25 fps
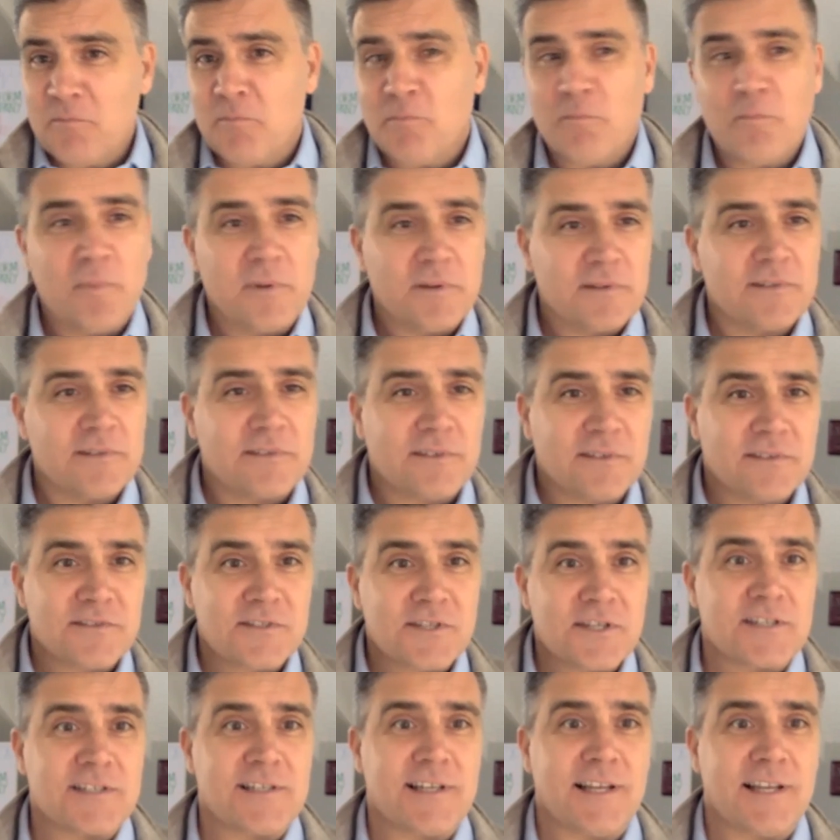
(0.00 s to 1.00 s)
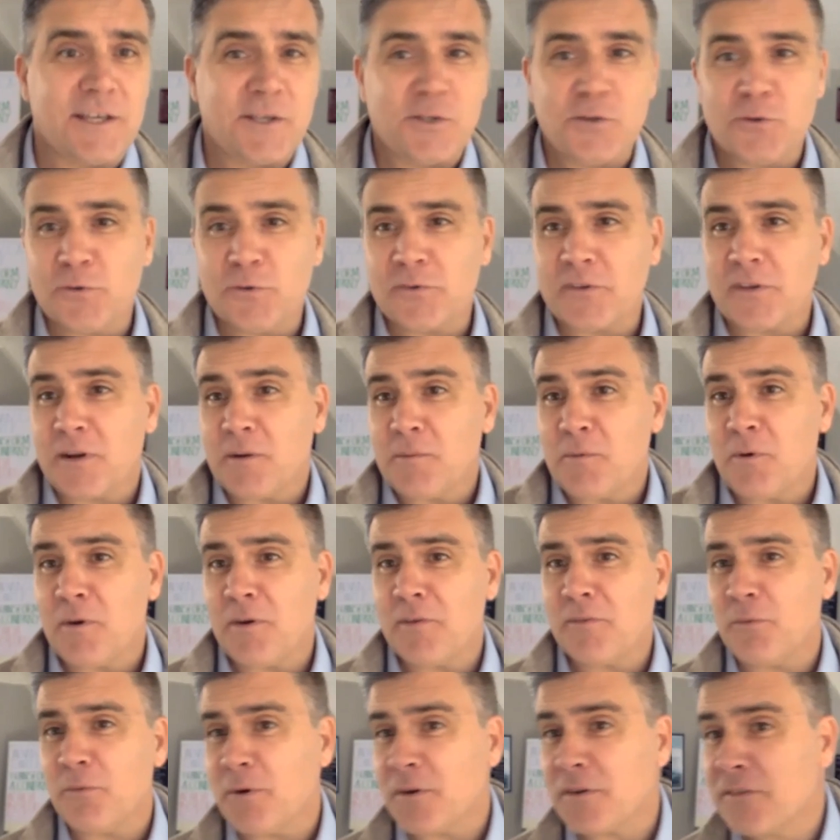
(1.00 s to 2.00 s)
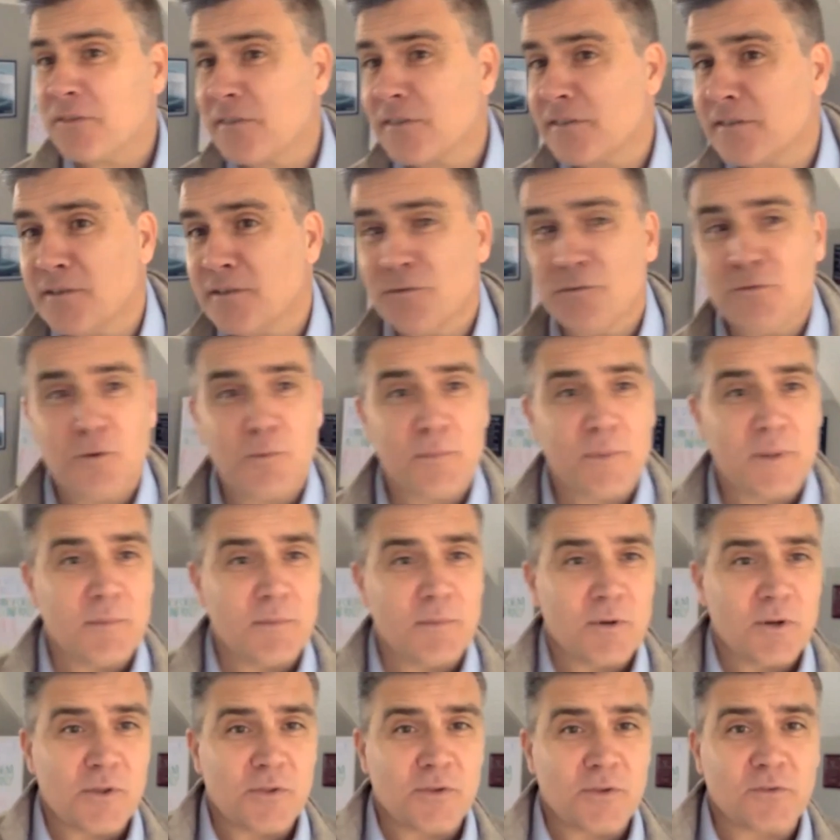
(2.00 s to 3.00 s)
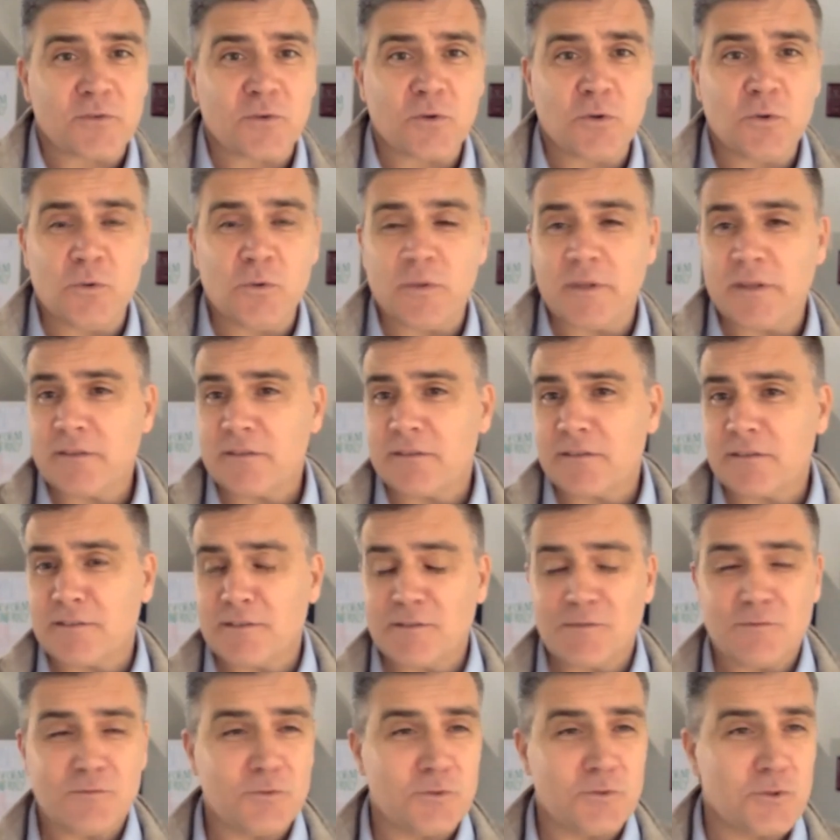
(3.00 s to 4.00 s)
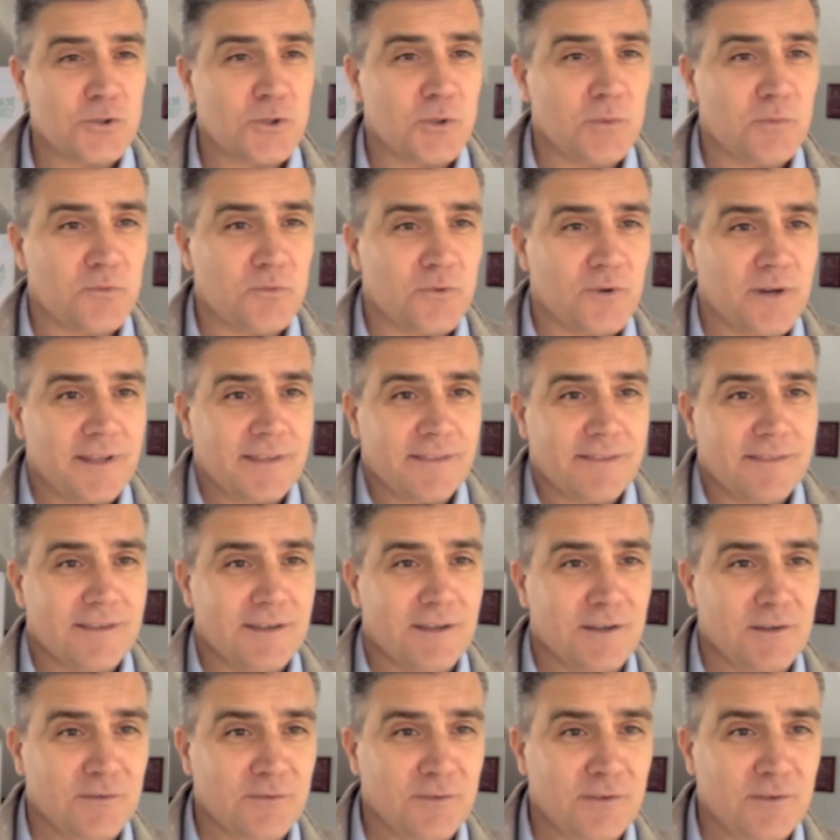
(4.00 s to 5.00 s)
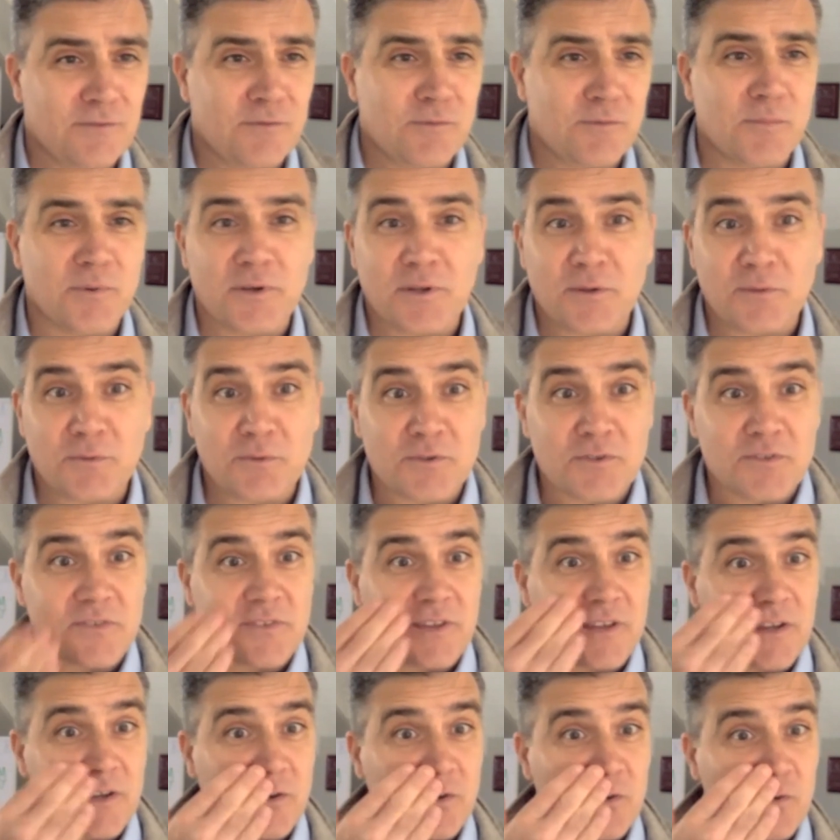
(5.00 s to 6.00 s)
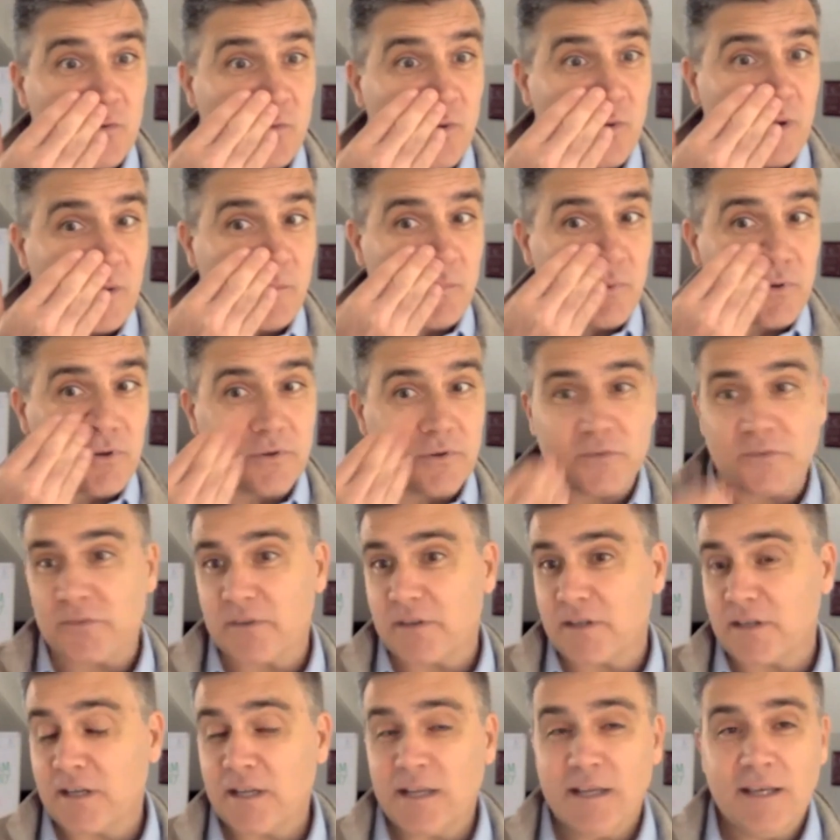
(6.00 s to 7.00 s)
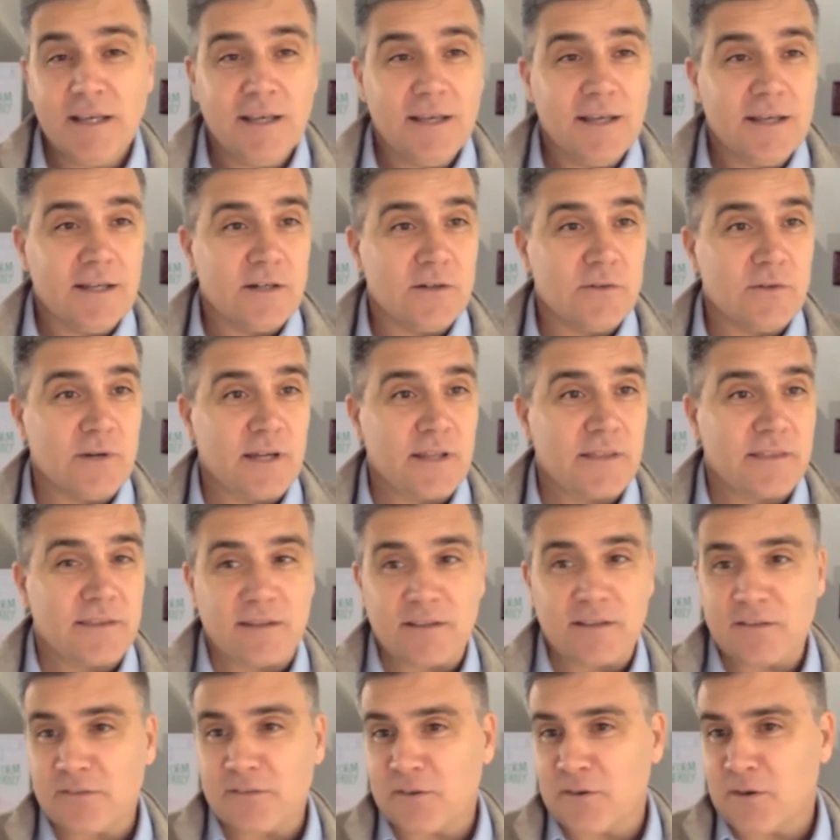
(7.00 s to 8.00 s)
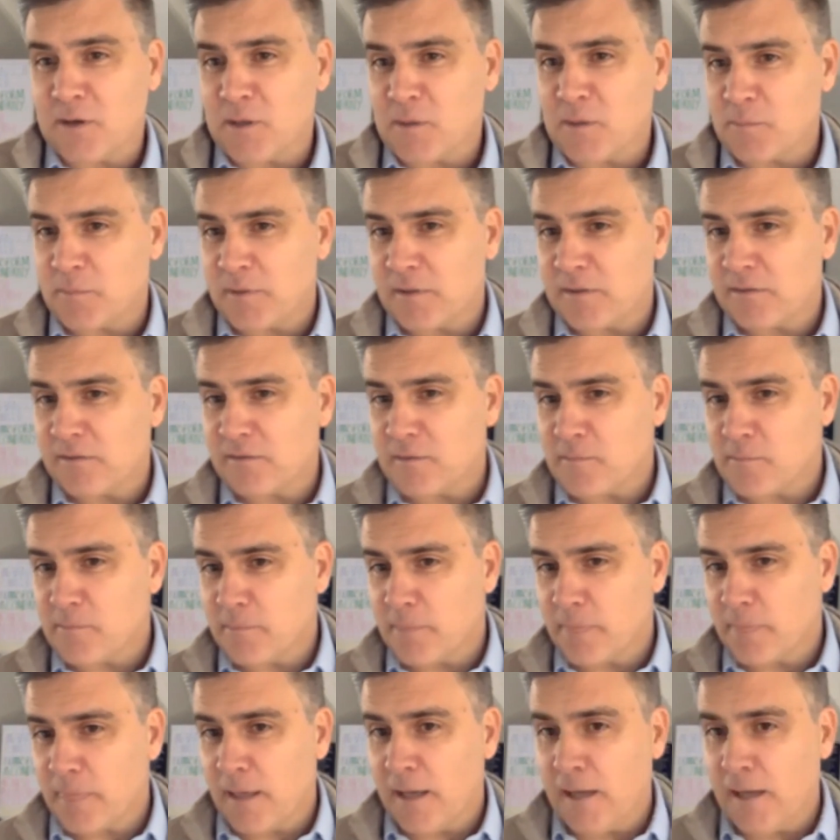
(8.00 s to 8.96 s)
businesses just like yours can have. We have, what, 64 people on this call. That's 64 jobs right there if everybody would just take on one person right there. So help get some